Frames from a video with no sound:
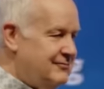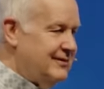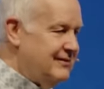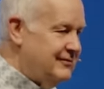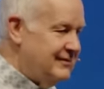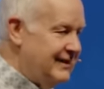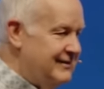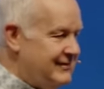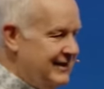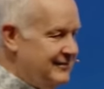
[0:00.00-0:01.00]
r running
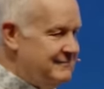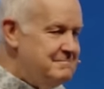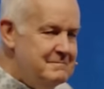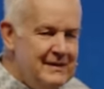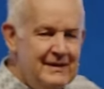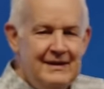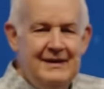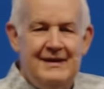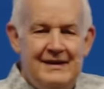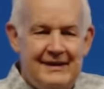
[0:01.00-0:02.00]
around
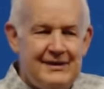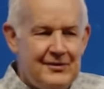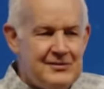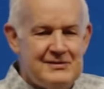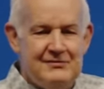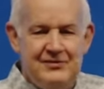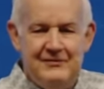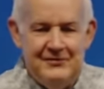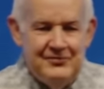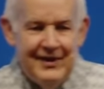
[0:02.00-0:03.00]
getting close to
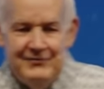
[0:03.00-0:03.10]
fifty-five